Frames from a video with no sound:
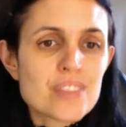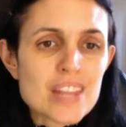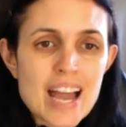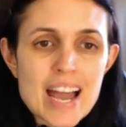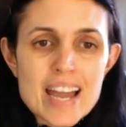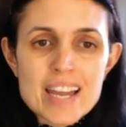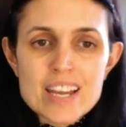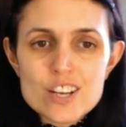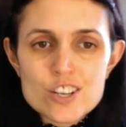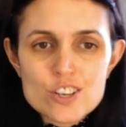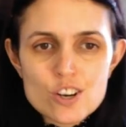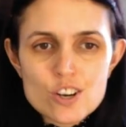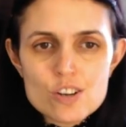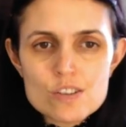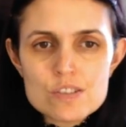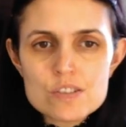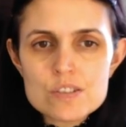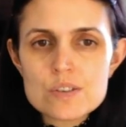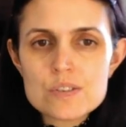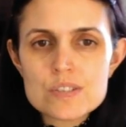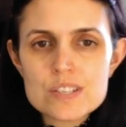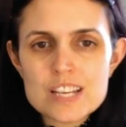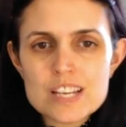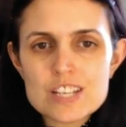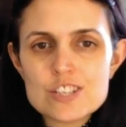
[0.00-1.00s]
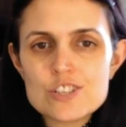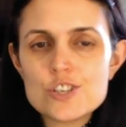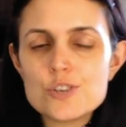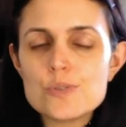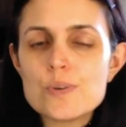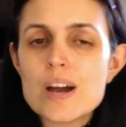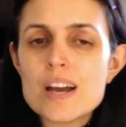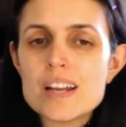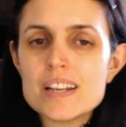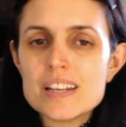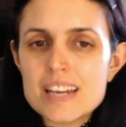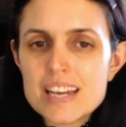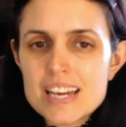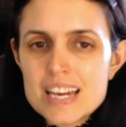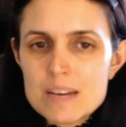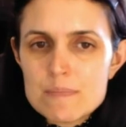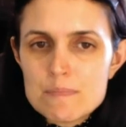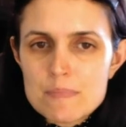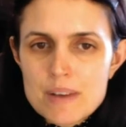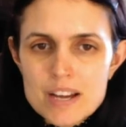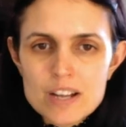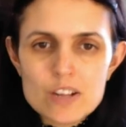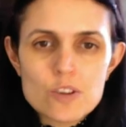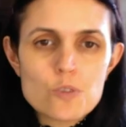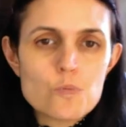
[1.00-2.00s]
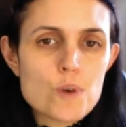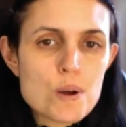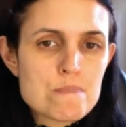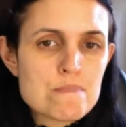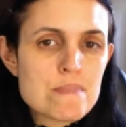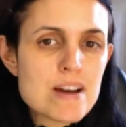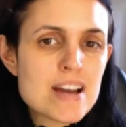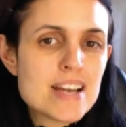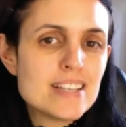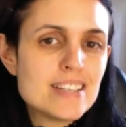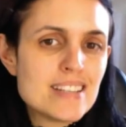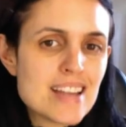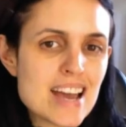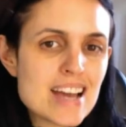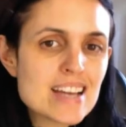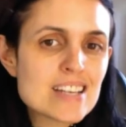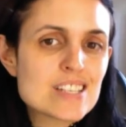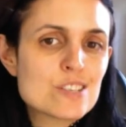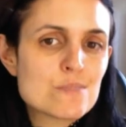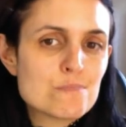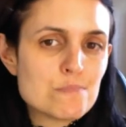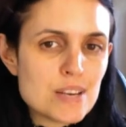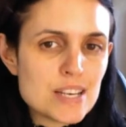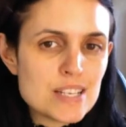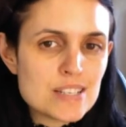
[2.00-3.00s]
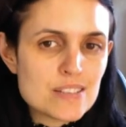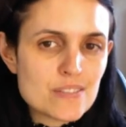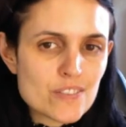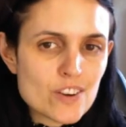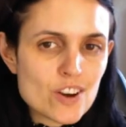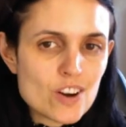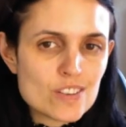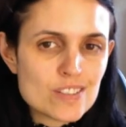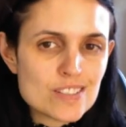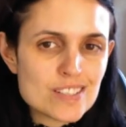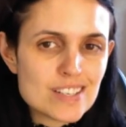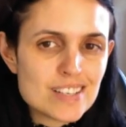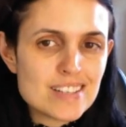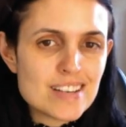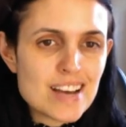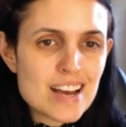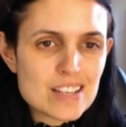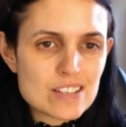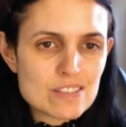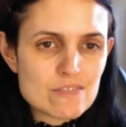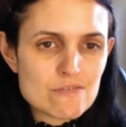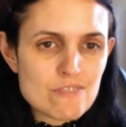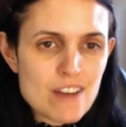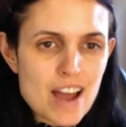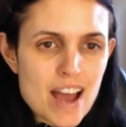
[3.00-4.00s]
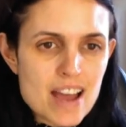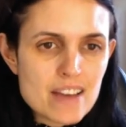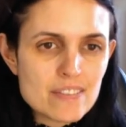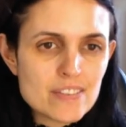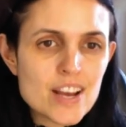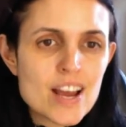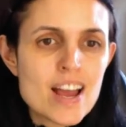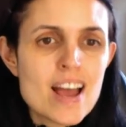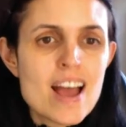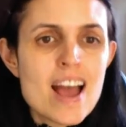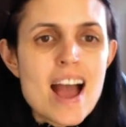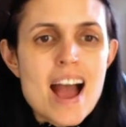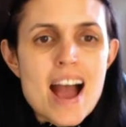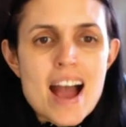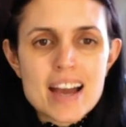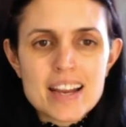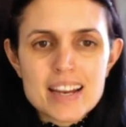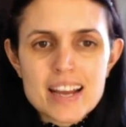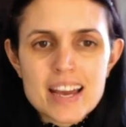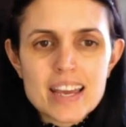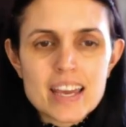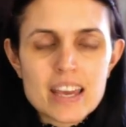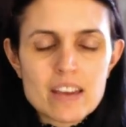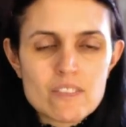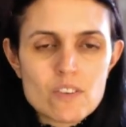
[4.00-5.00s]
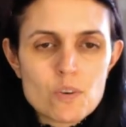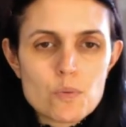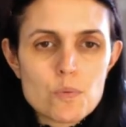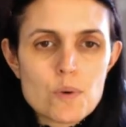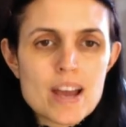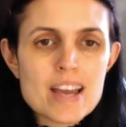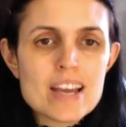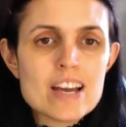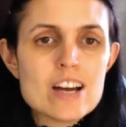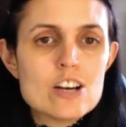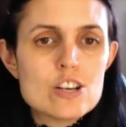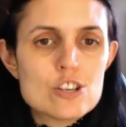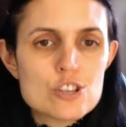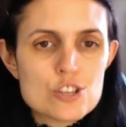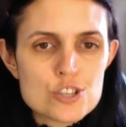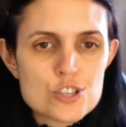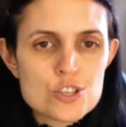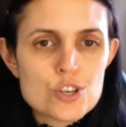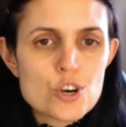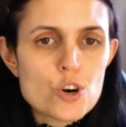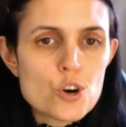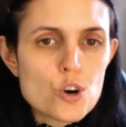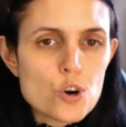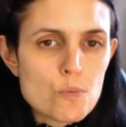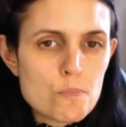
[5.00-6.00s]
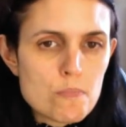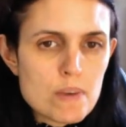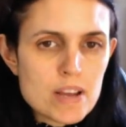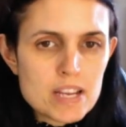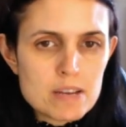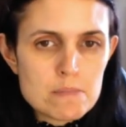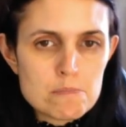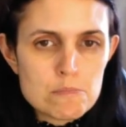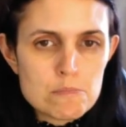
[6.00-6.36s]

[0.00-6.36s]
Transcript: I can also send you an email when my next piece of content has arrived, and I give away so many